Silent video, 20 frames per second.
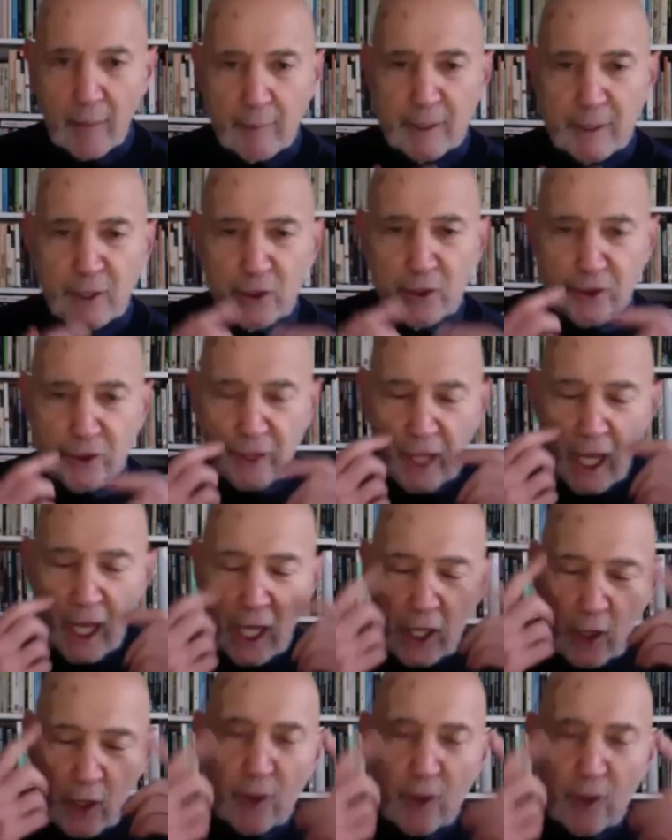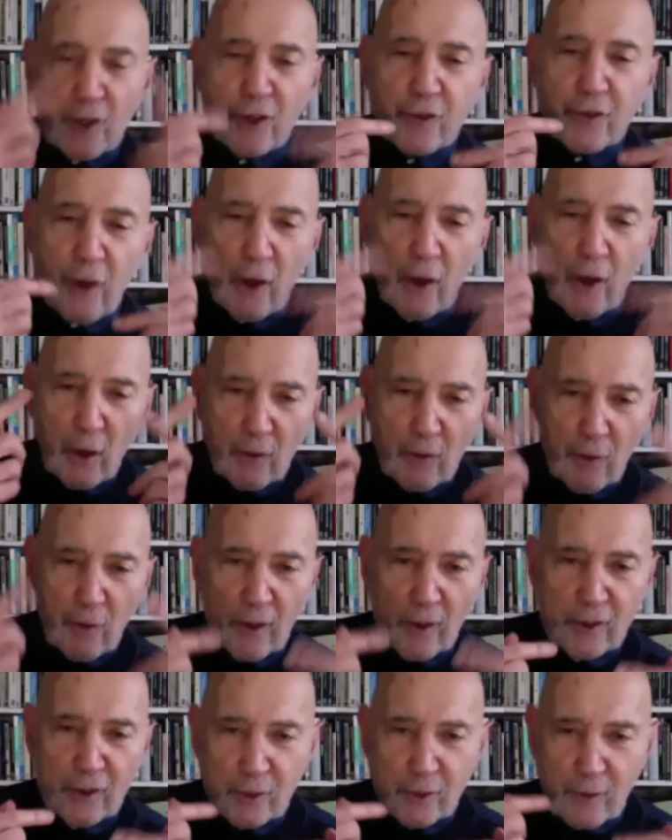But you see, you can throw your
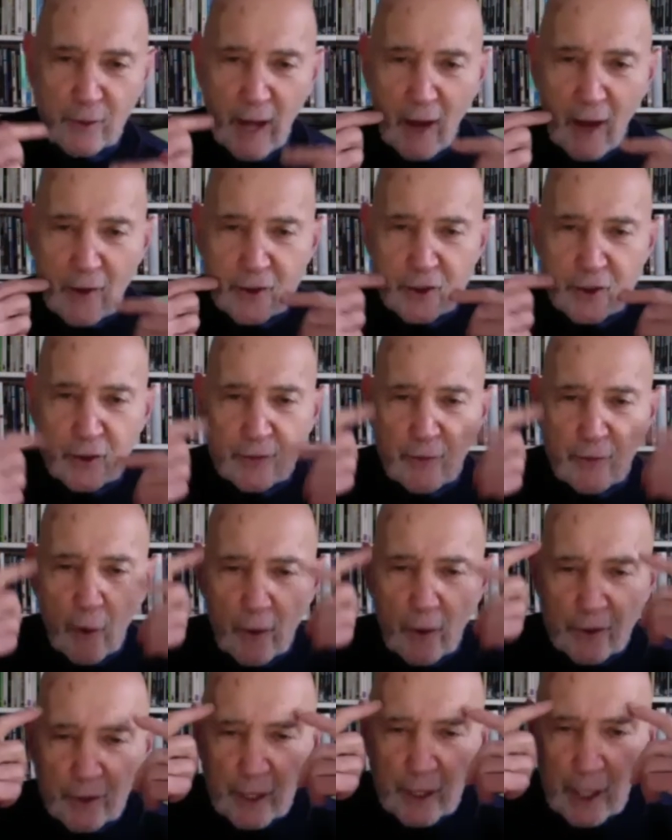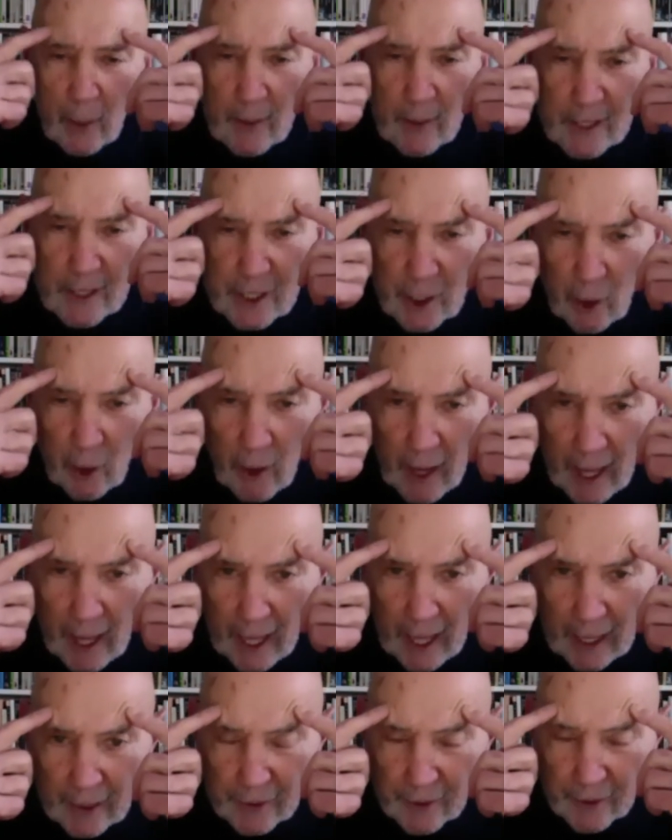voice around. Your voice can go into your
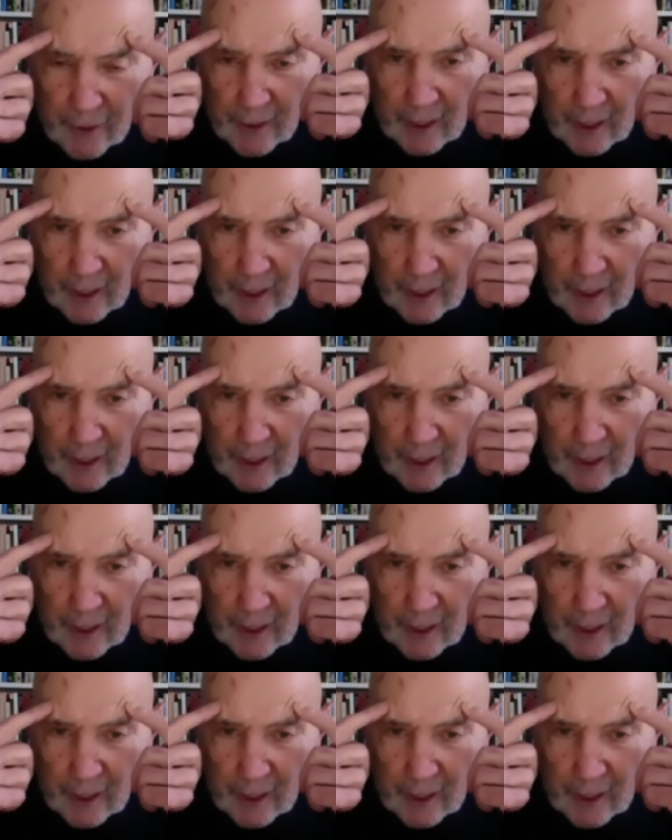head.